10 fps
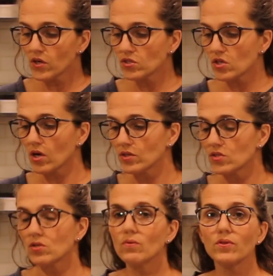our jar
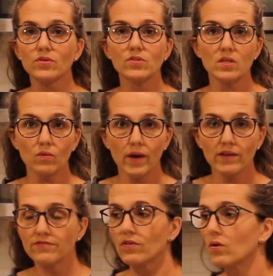2/3 of the
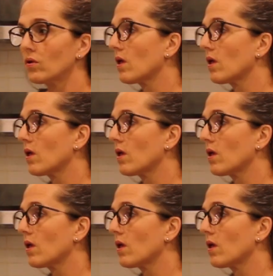way full